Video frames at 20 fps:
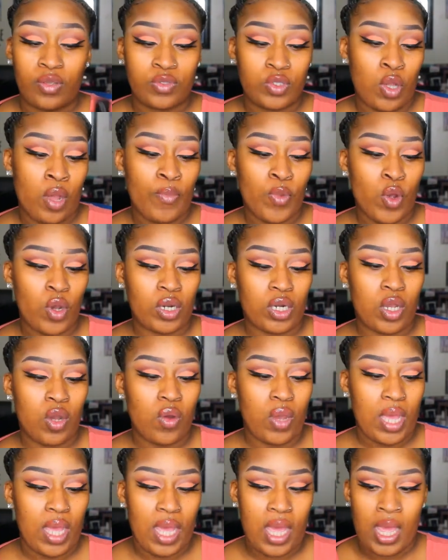So I'm going to
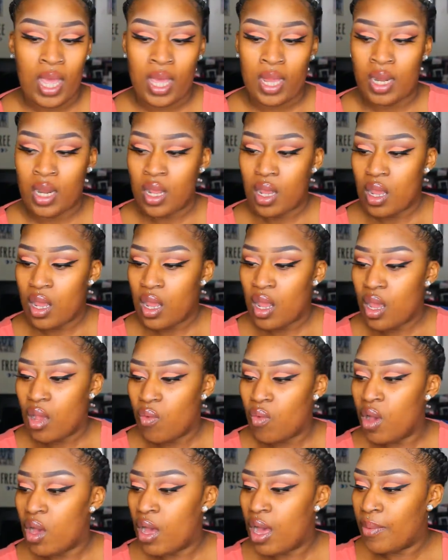go ahead.
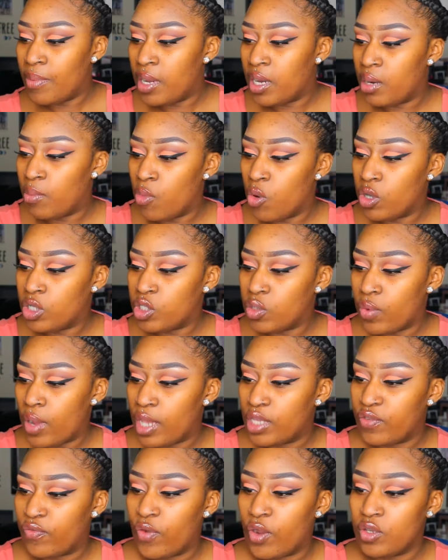Well, I'm going to
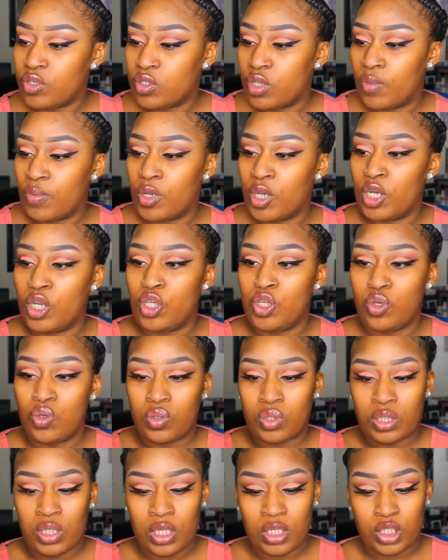moisturize first. So I'm going to
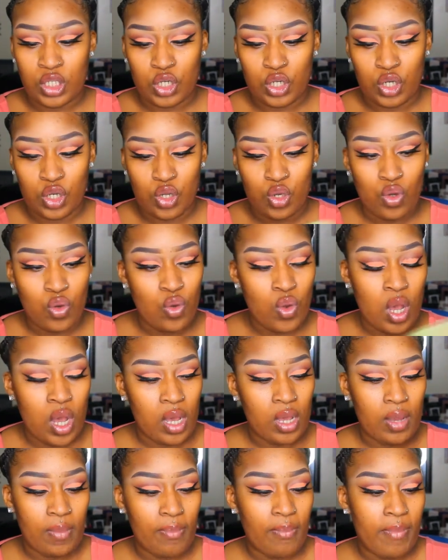use this new
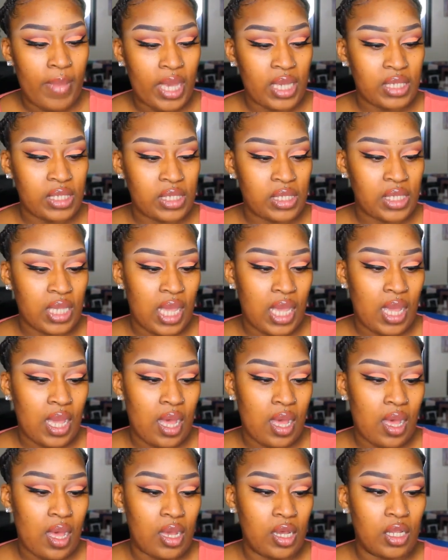
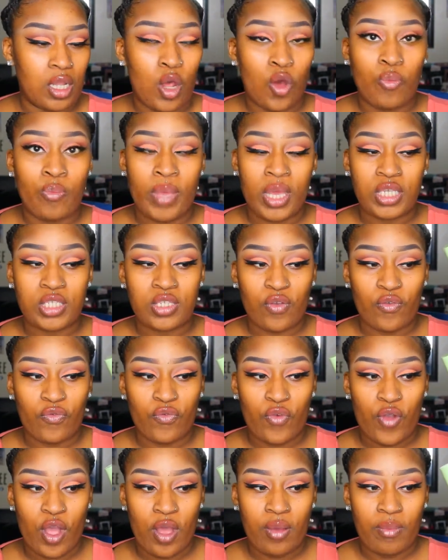glow mix
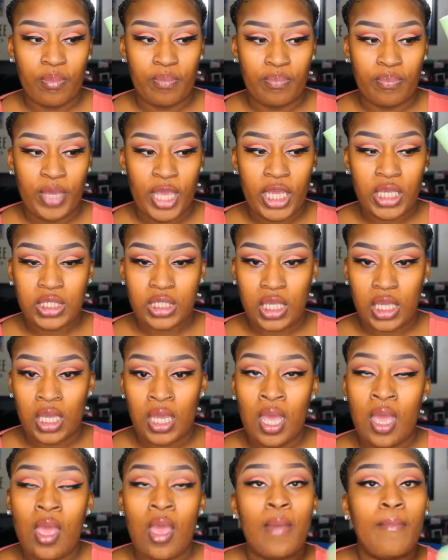from
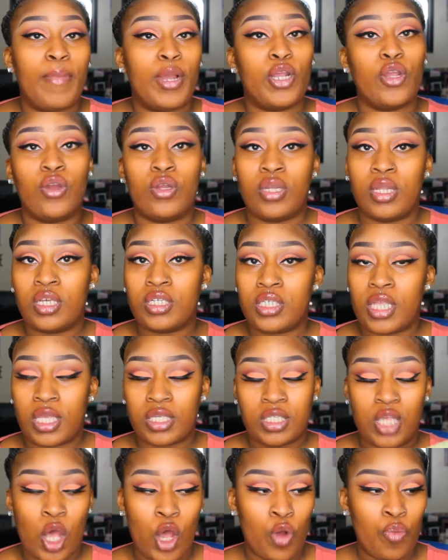Pixi. My girl
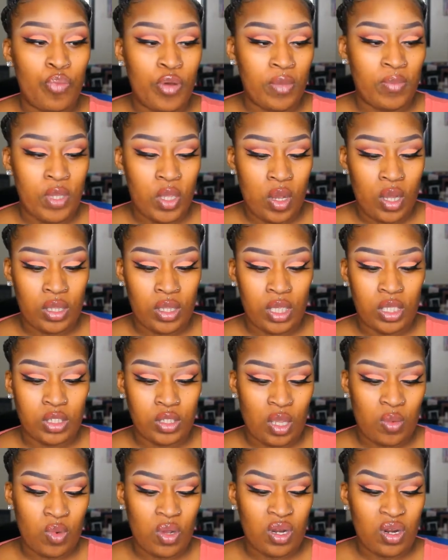Nicole put me on this.
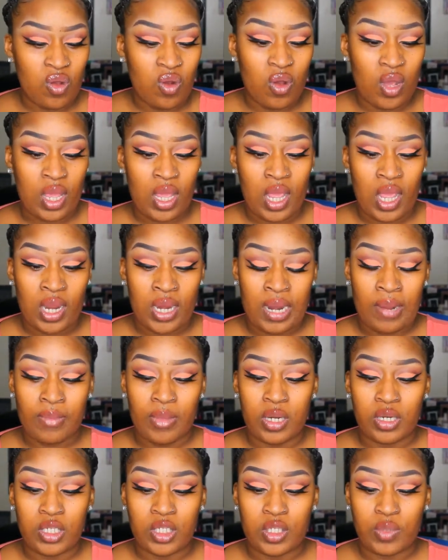So I'm going to go ahead and I'm
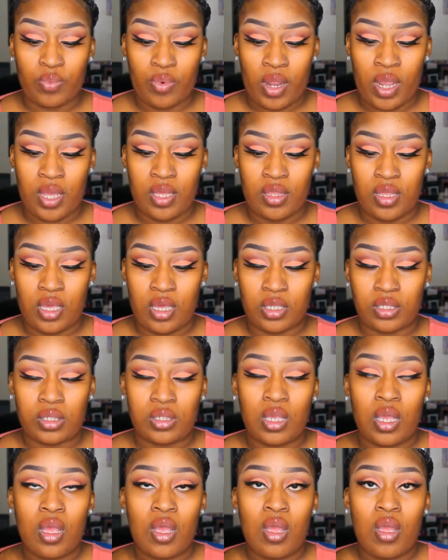going to spray this
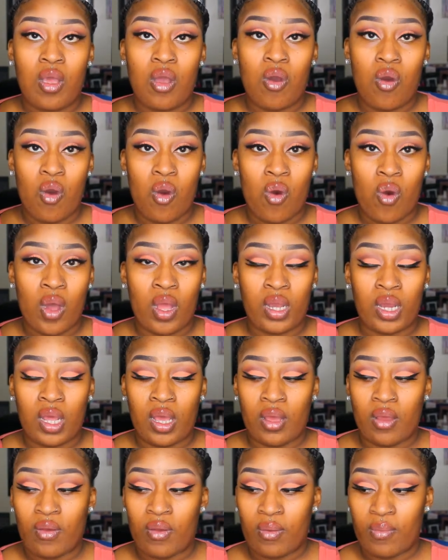
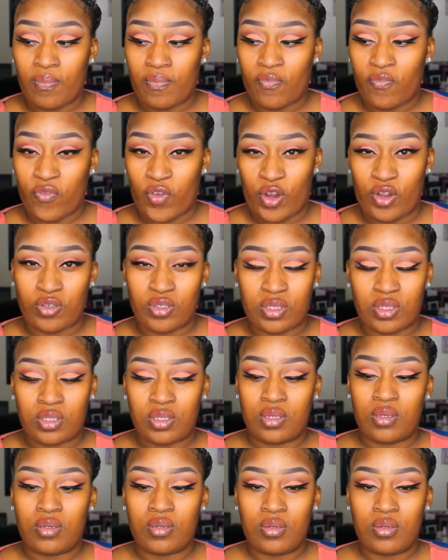on first.